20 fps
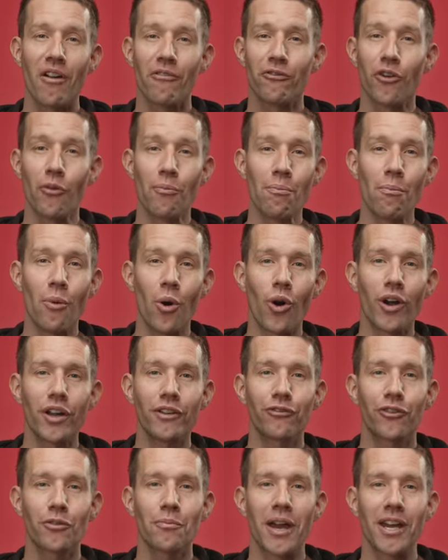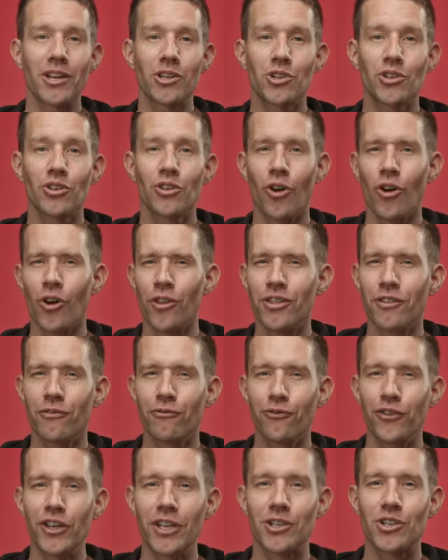For more information on the
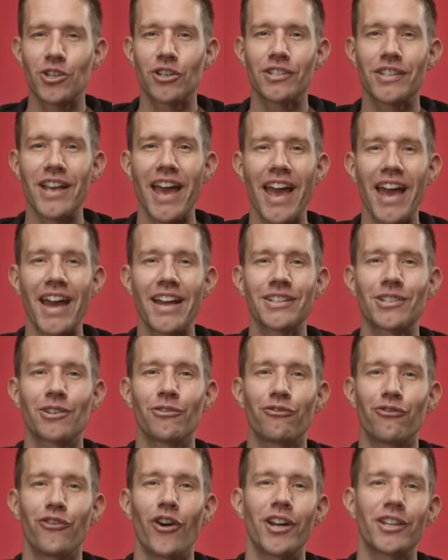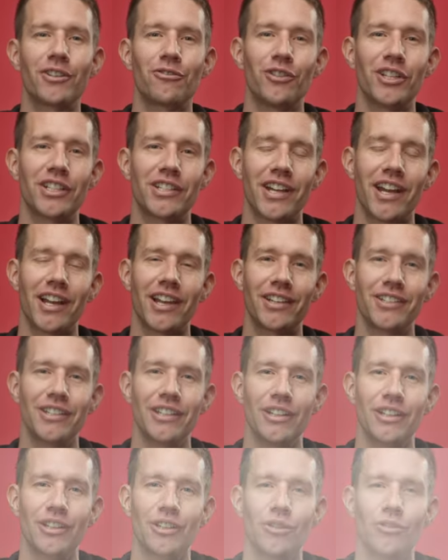features and to find a retailer
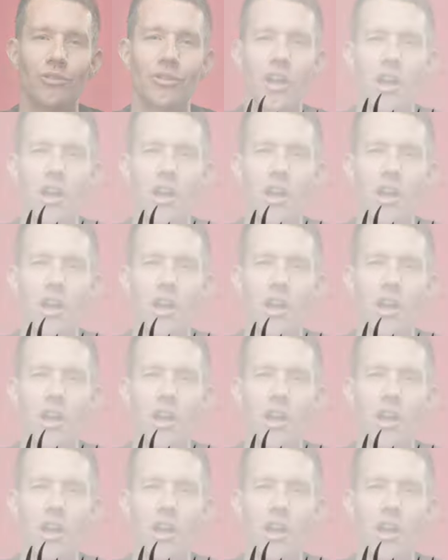near you,